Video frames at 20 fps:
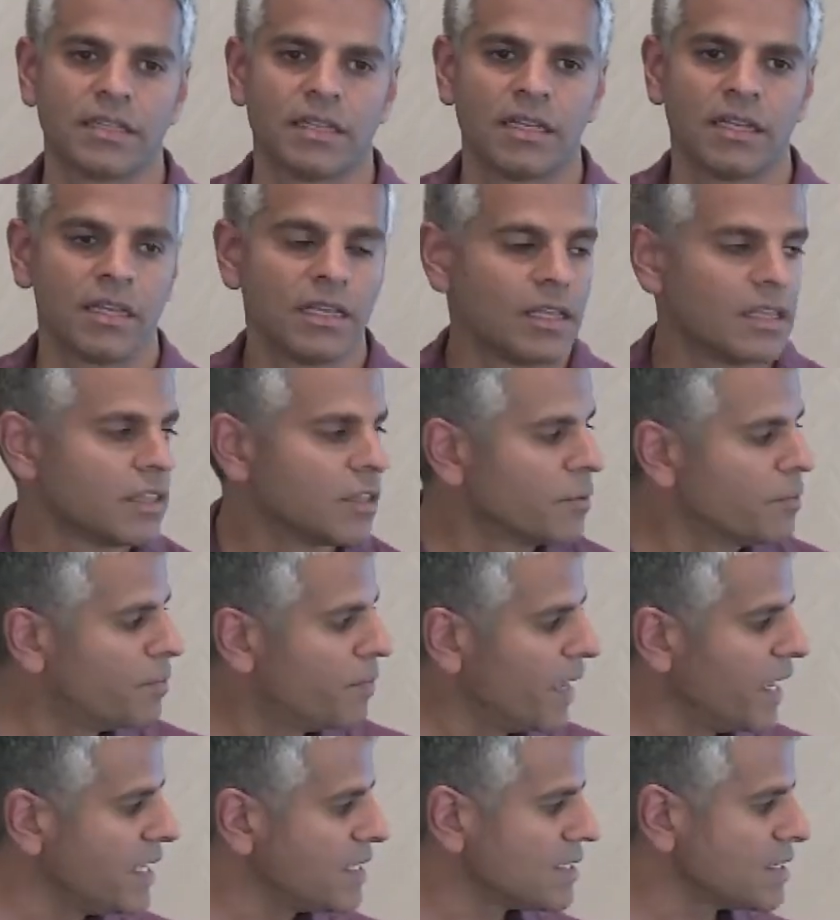Okay. The
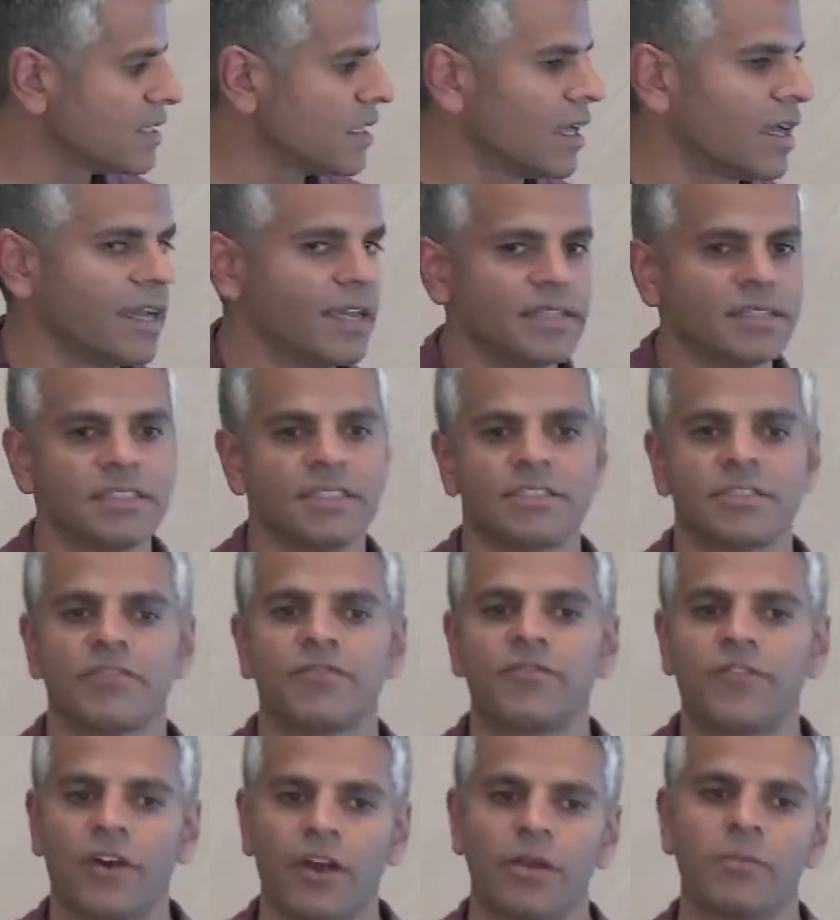baselines is a
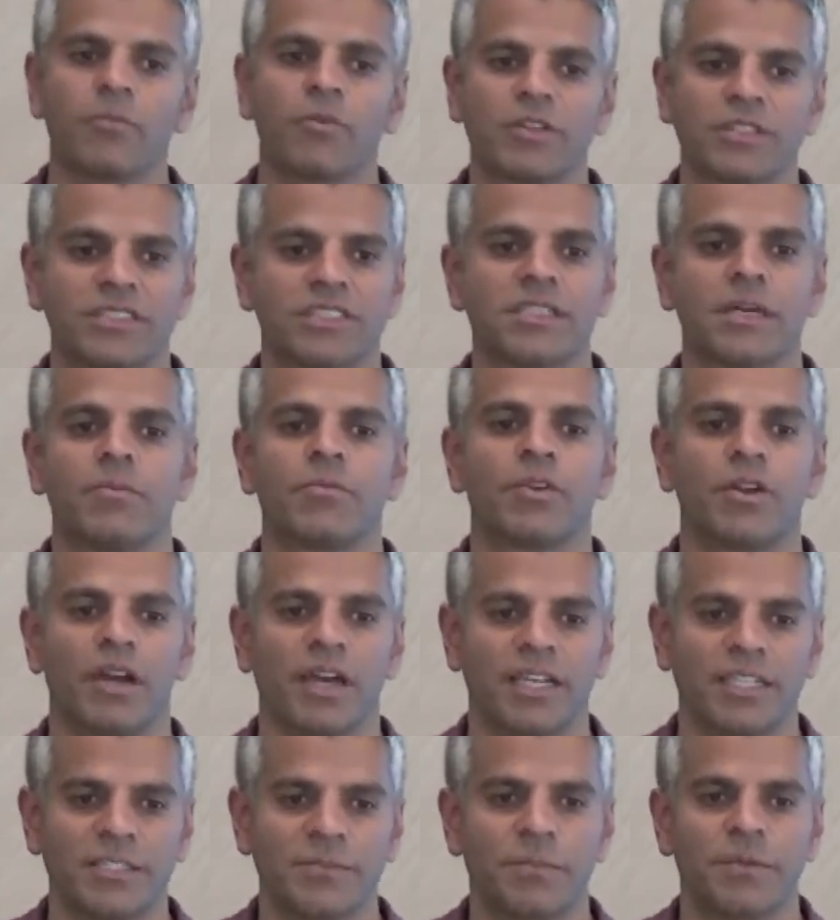far more
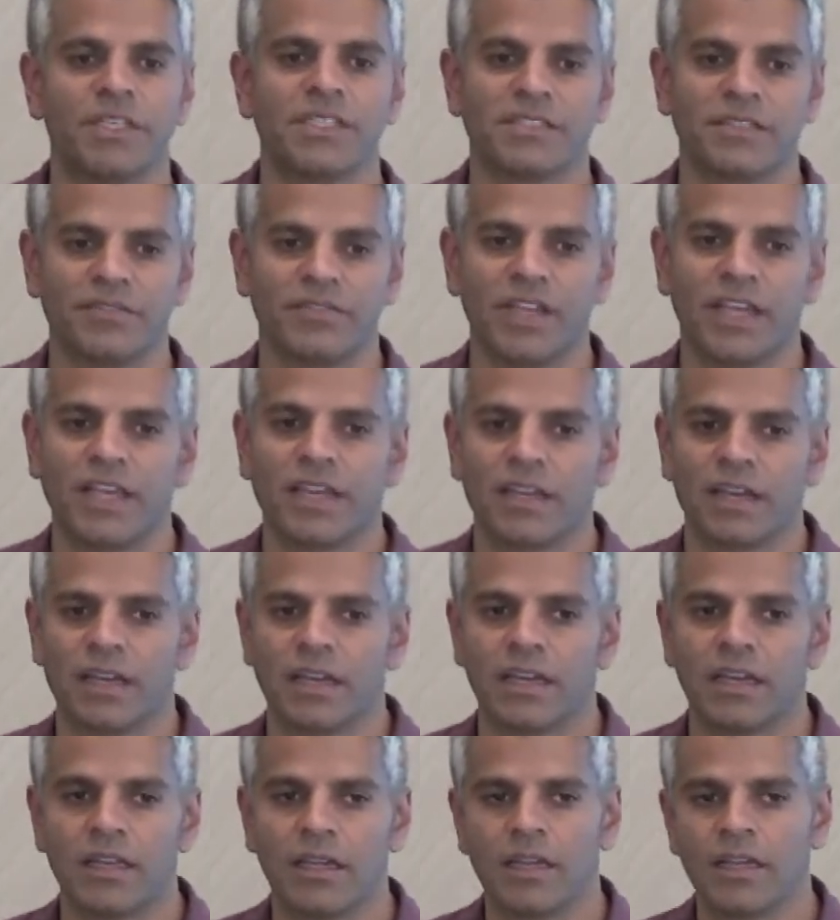summarized piece of
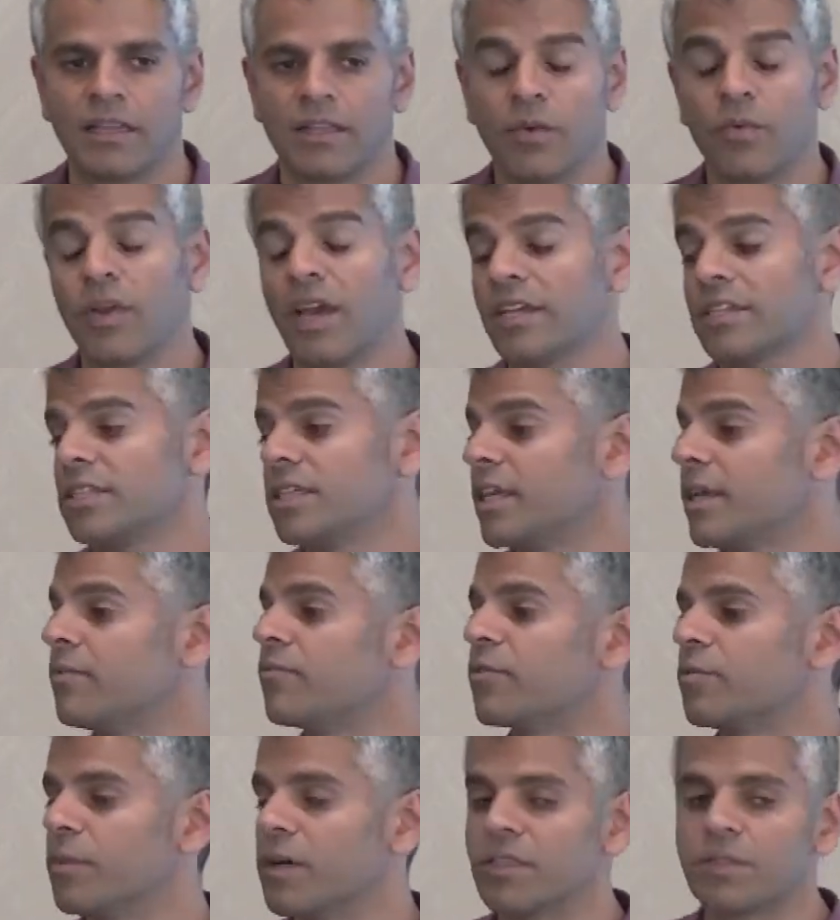data that we actually keep
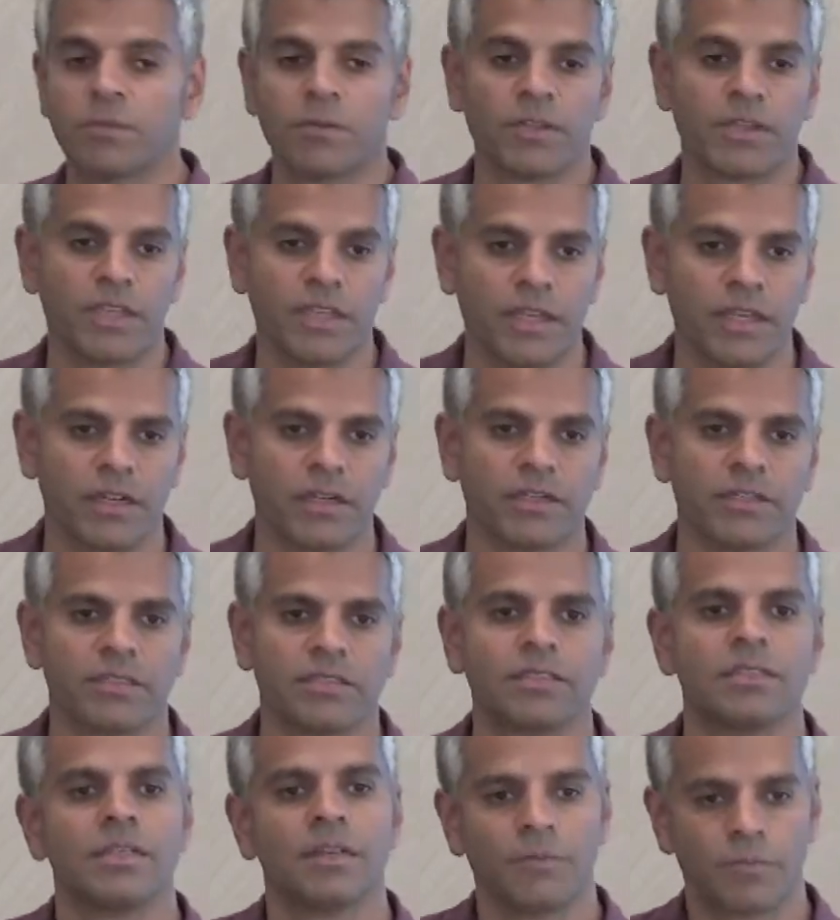for multiple
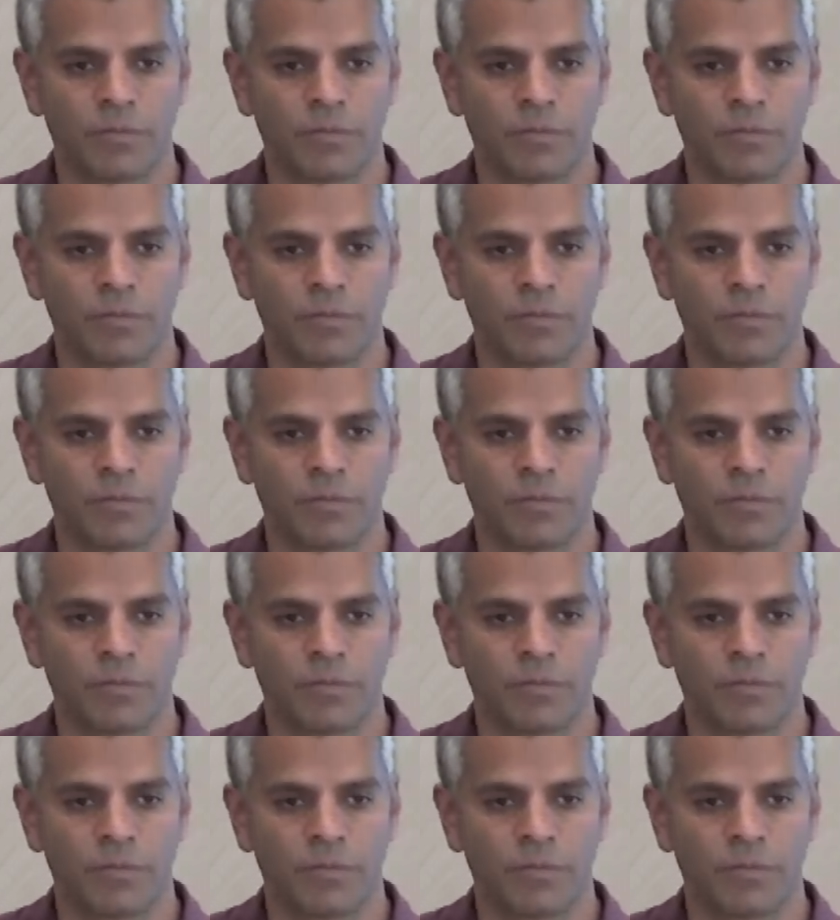years,